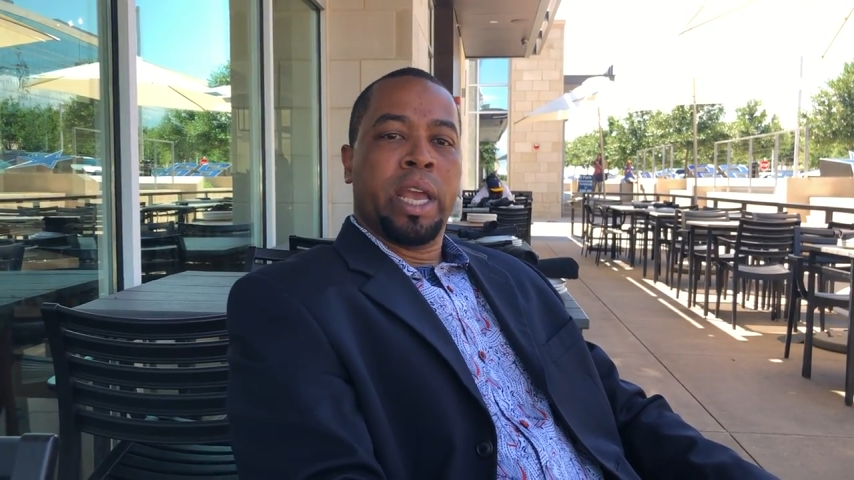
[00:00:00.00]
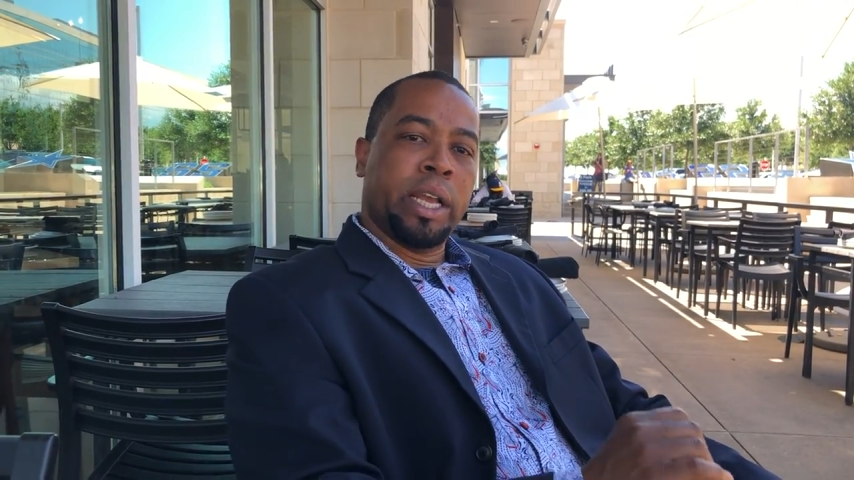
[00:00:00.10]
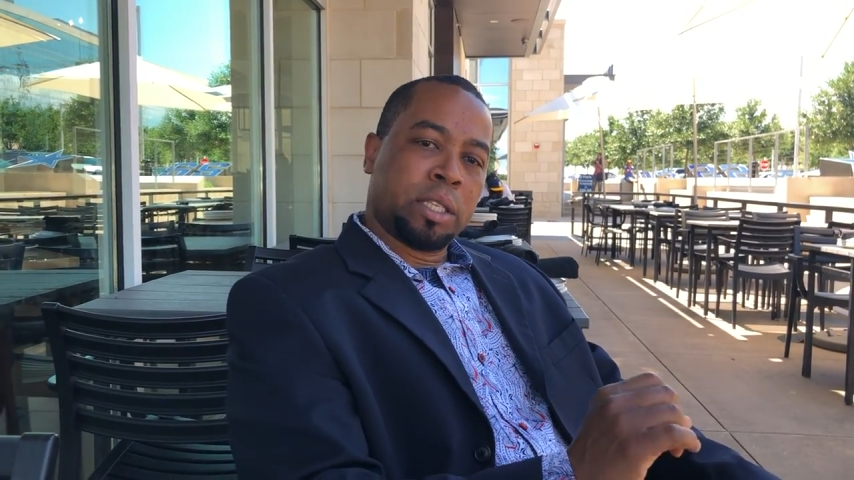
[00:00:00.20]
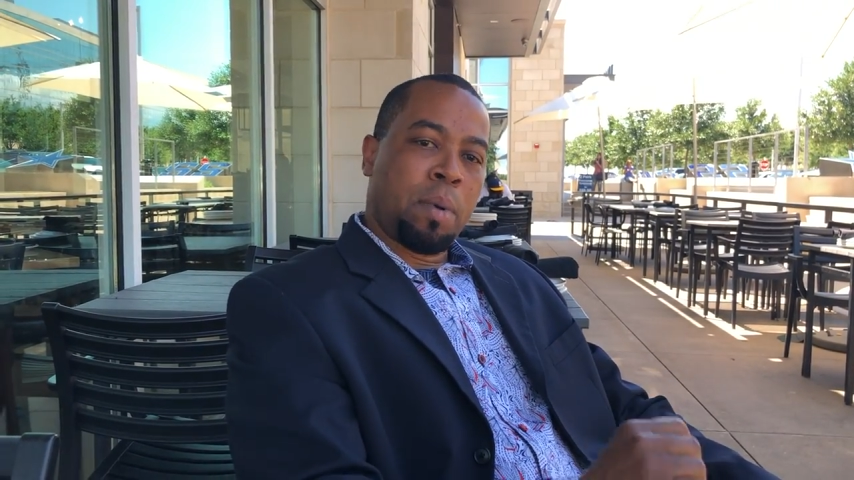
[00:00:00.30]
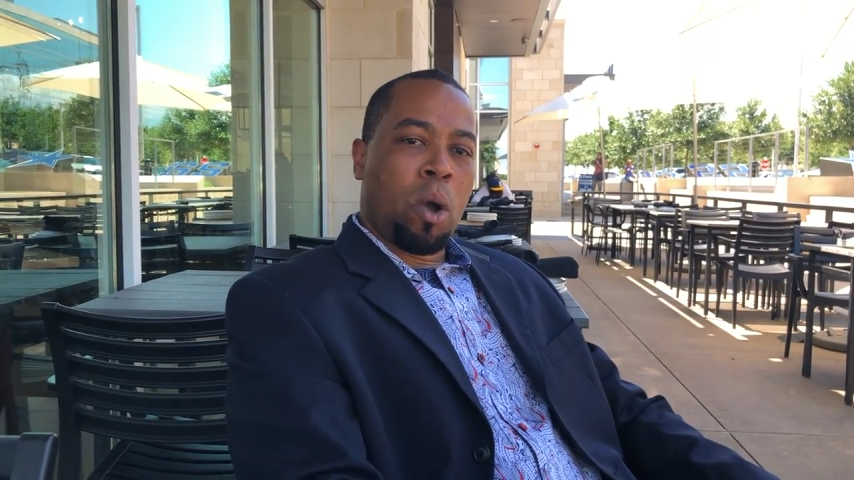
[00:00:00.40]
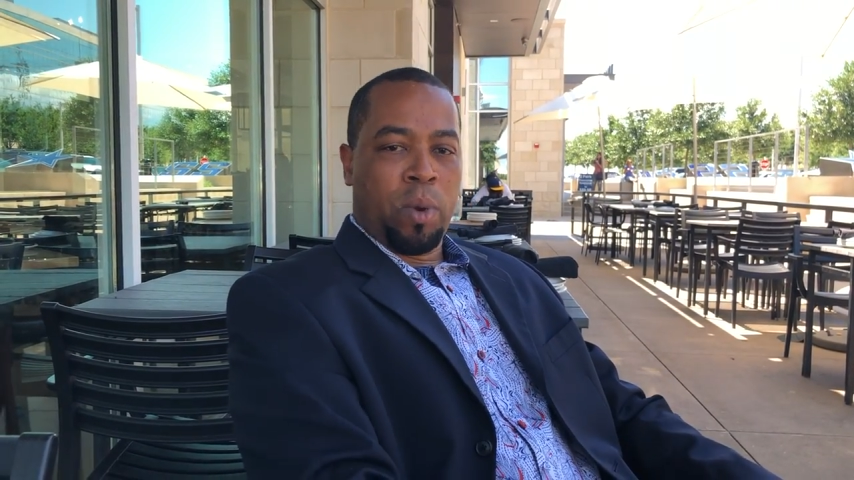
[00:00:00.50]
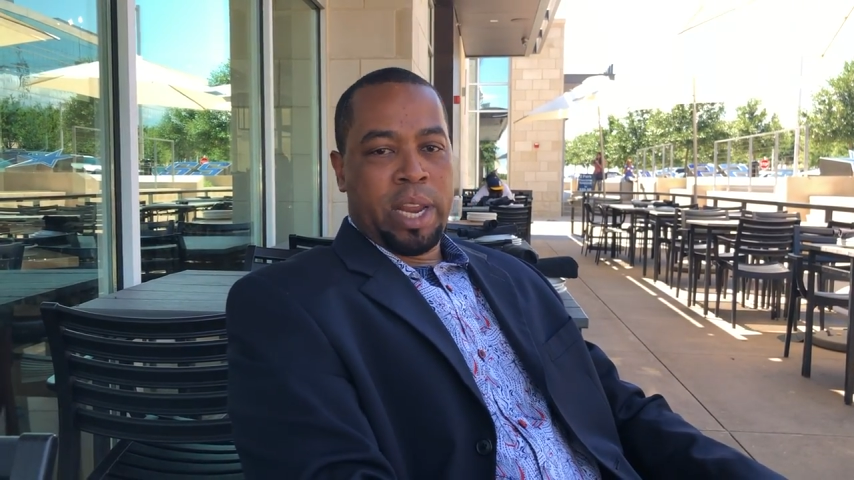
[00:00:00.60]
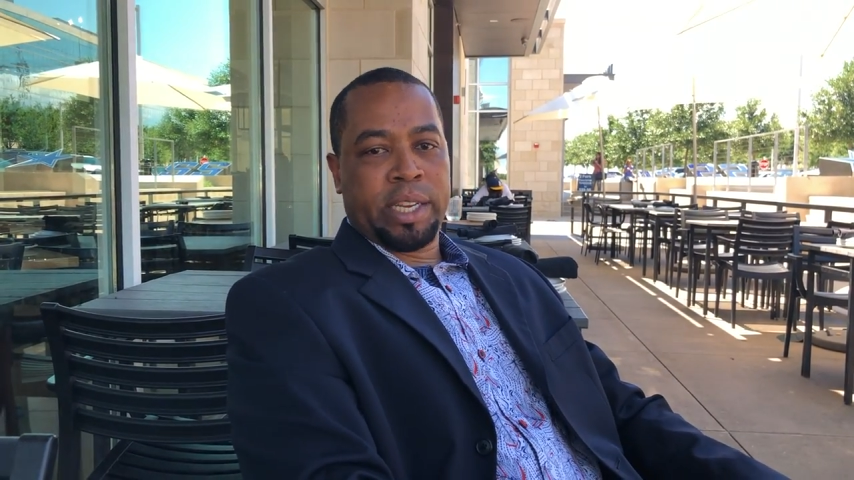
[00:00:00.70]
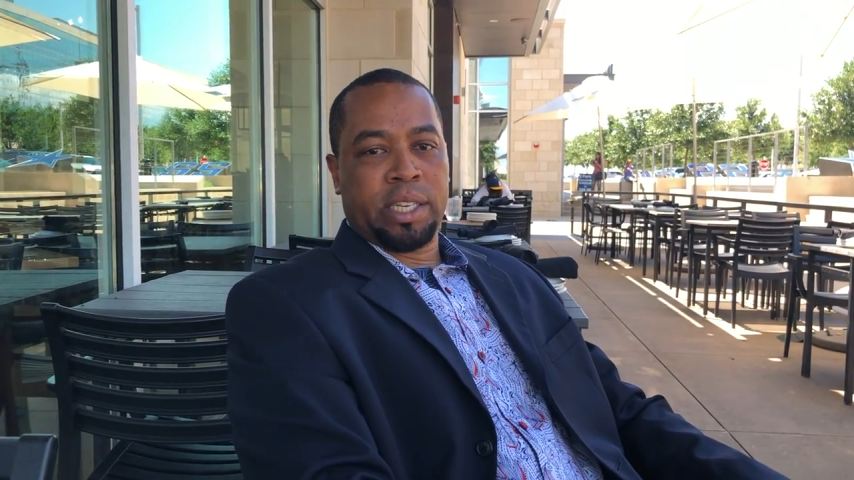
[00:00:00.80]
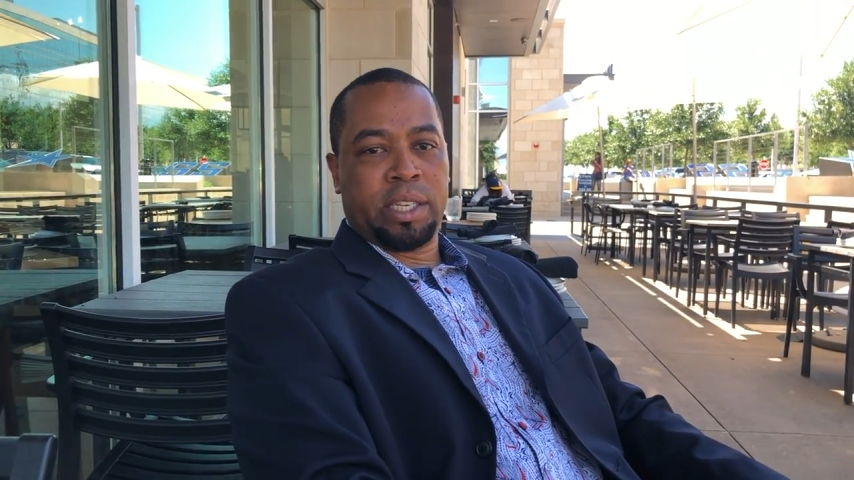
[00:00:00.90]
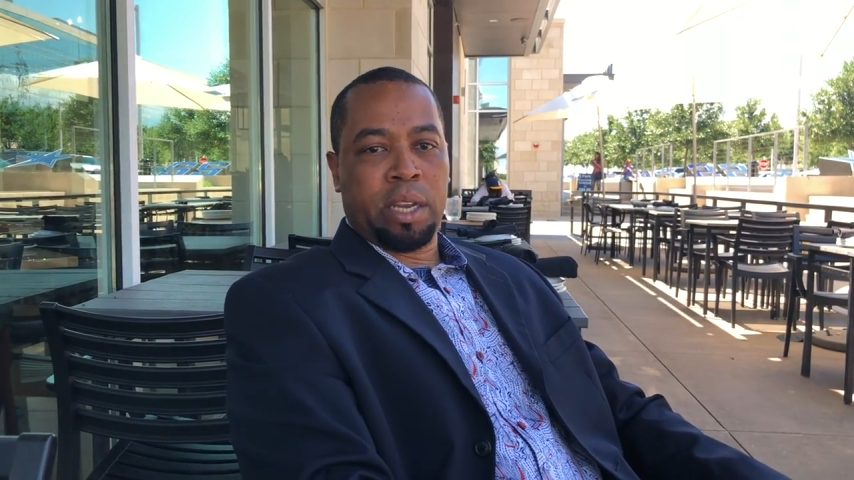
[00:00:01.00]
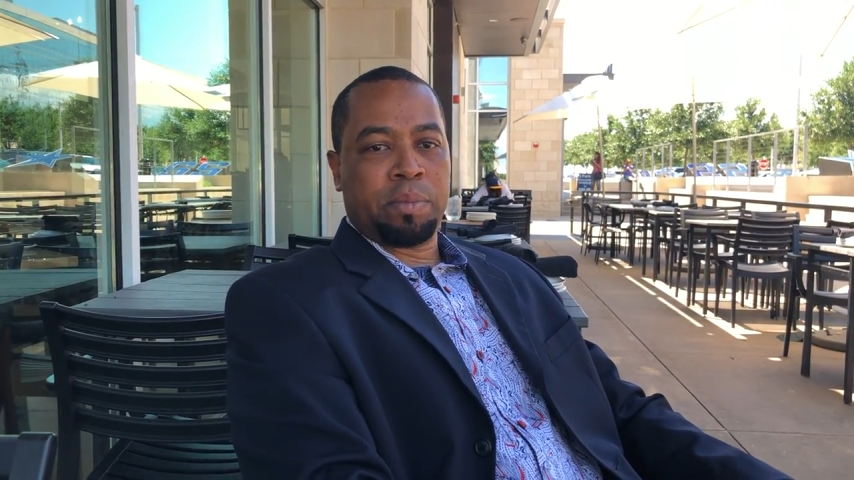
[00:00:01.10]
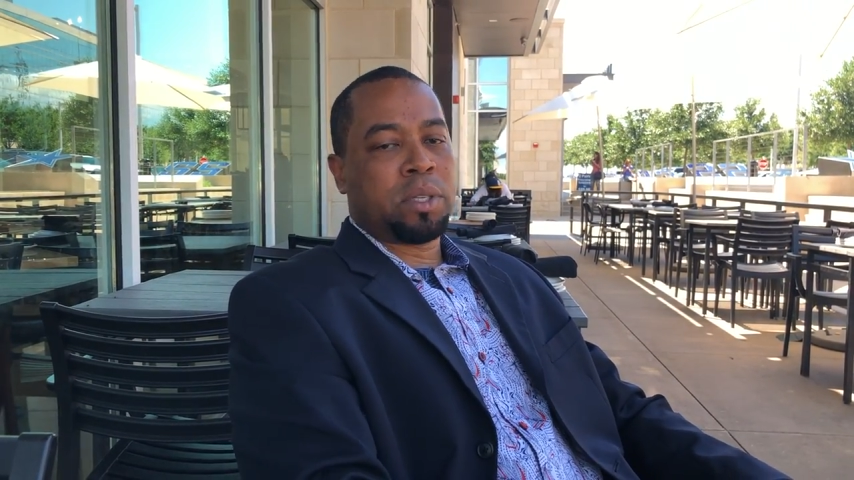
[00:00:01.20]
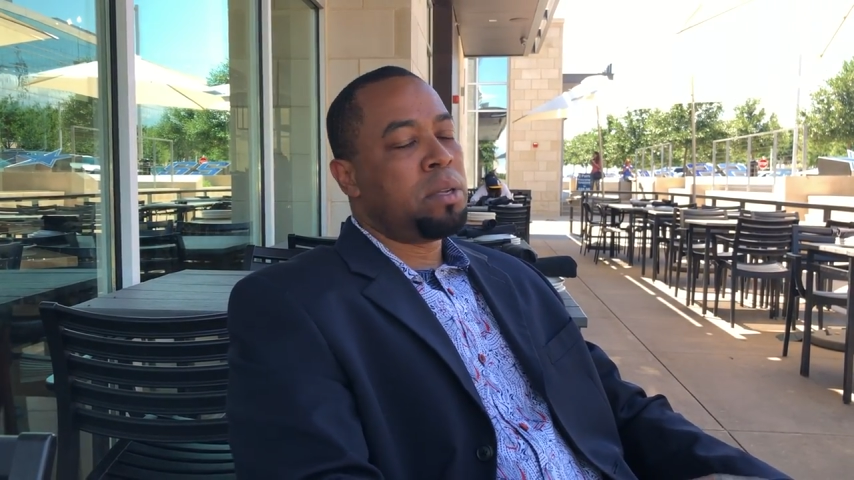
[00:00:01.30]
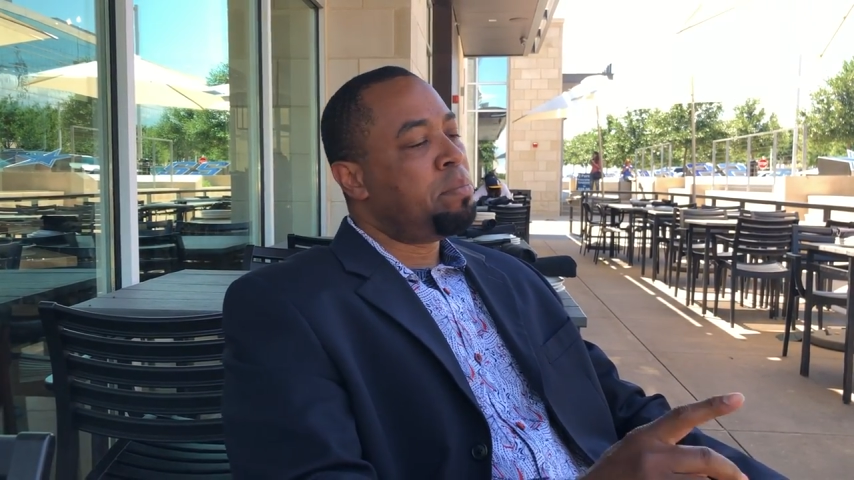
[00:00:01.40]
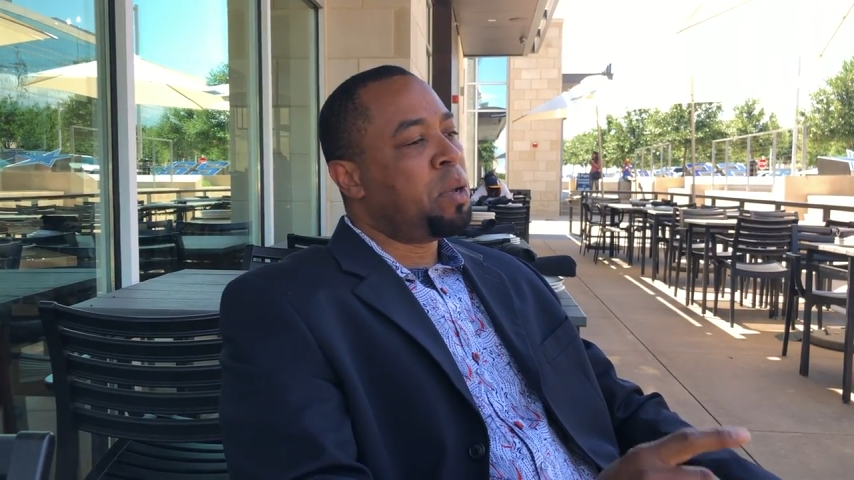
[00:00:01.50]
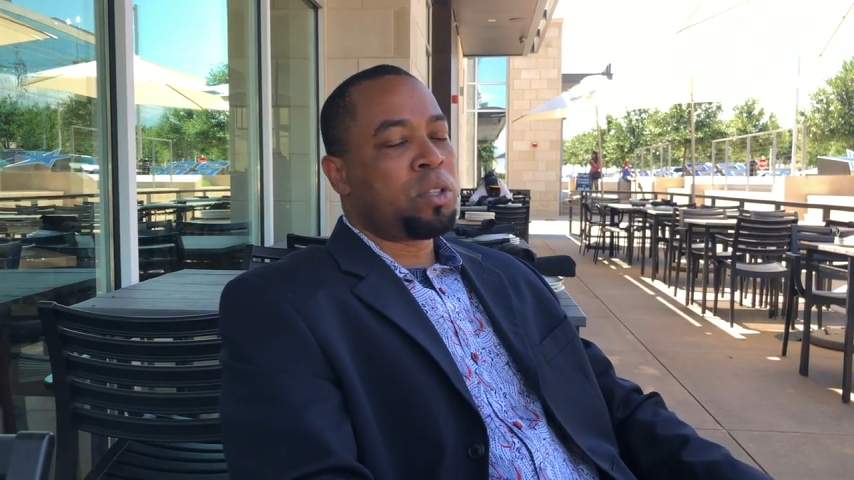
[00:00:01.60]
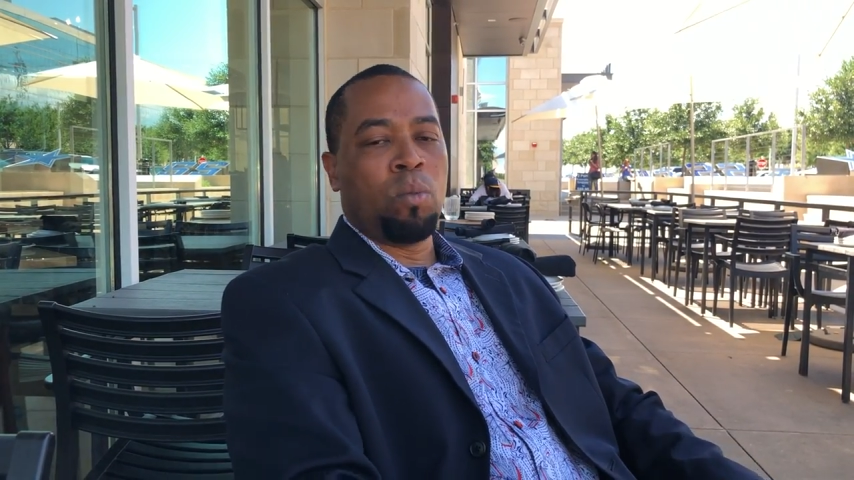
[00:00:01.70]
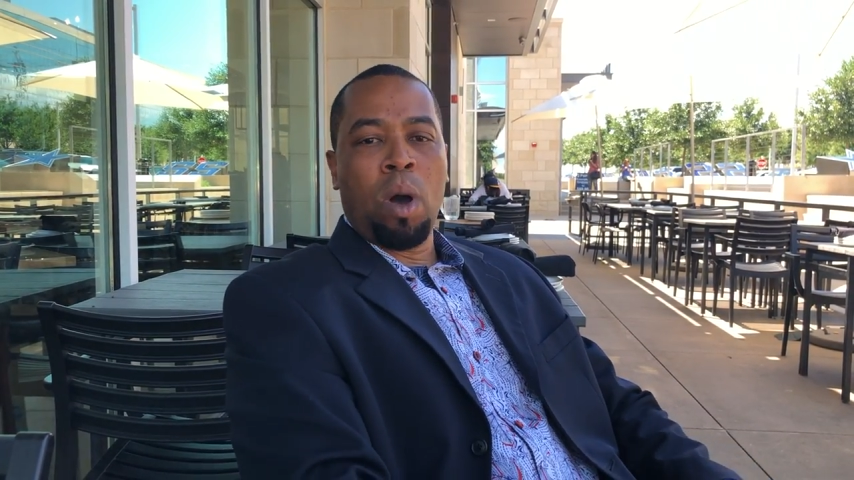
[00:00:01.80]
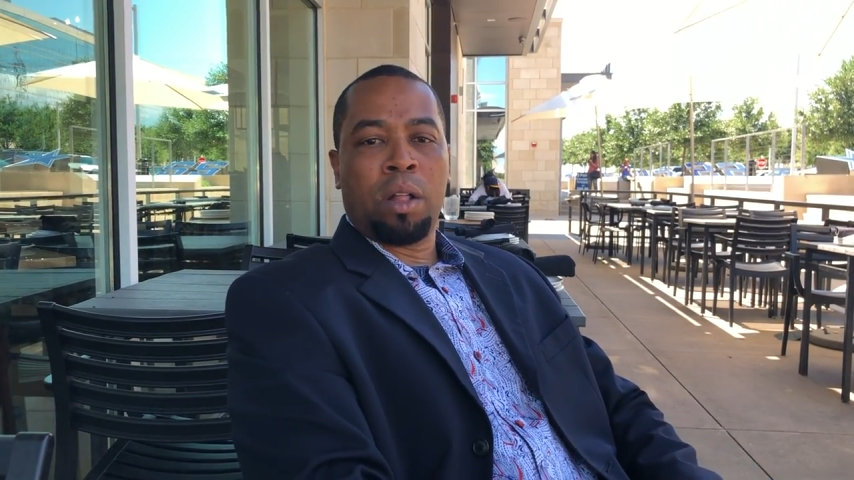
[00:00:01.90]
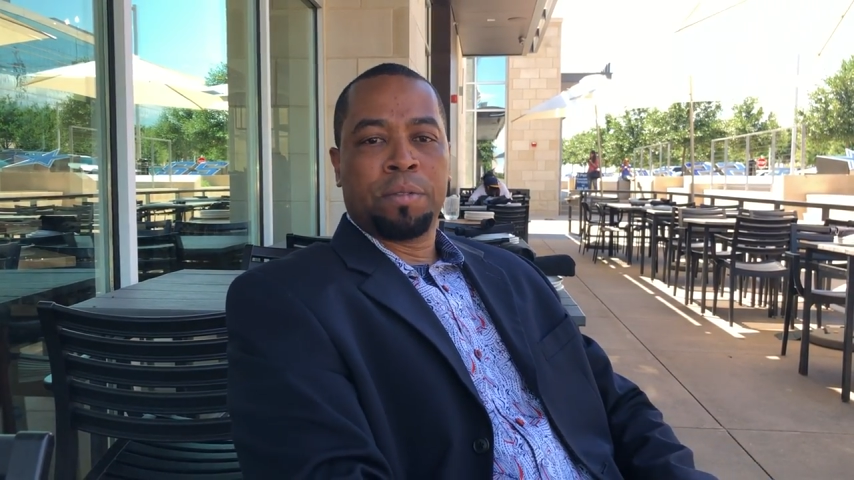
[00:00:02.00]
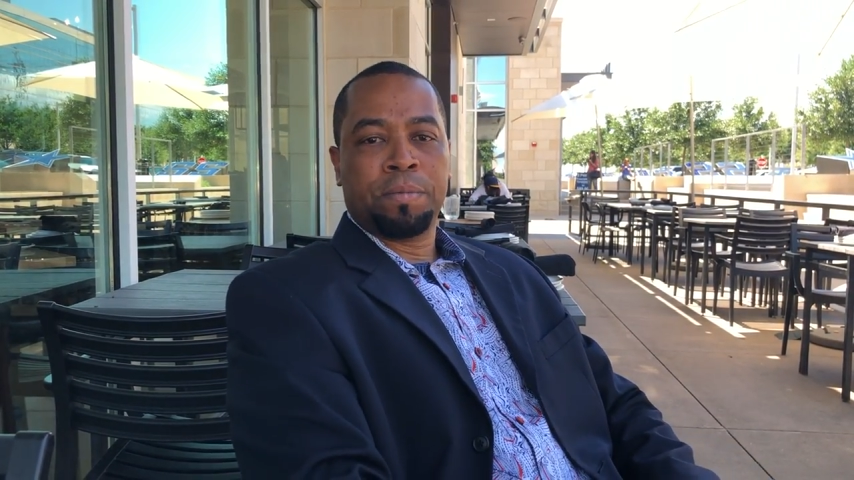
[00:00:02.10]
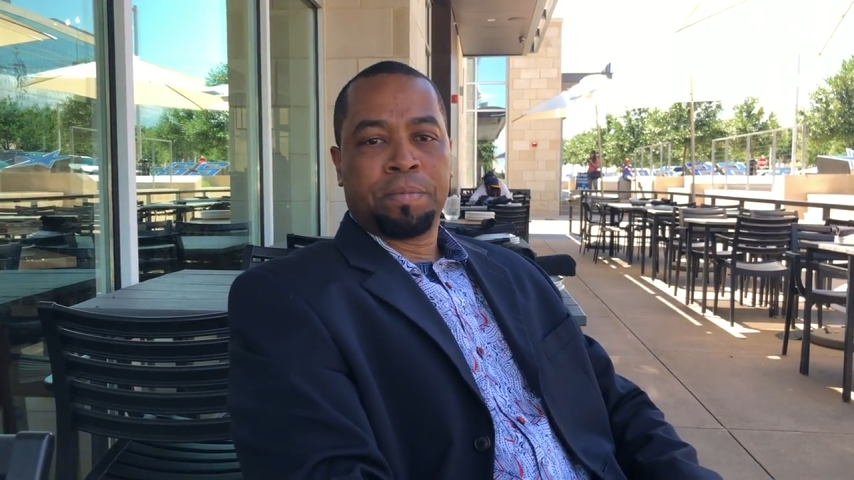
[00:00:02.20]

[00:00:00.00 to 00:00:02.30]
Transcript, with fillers: is about relationships. Build them well.